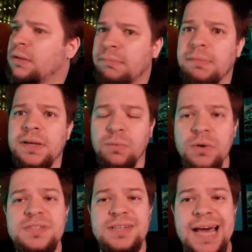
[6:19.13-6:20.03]
Maybe it
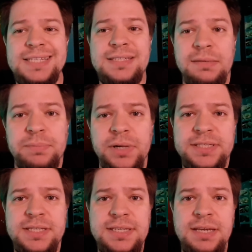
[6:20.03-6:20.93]
was as simple
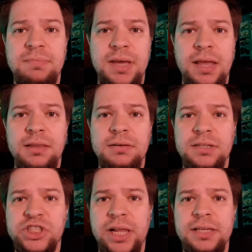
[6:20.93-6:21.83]
as it seemed, and the
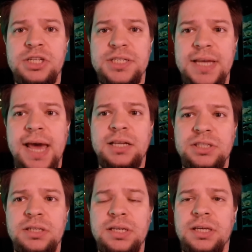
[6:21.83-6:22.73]
challenge is
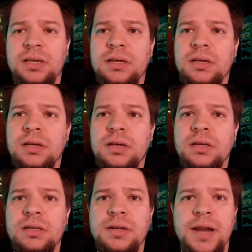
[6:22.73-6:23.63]
actually
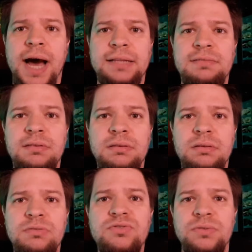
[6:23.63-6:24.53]
not
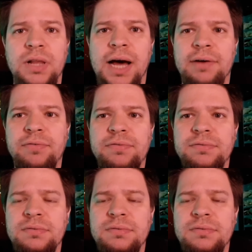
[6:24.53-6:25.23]
to laugh.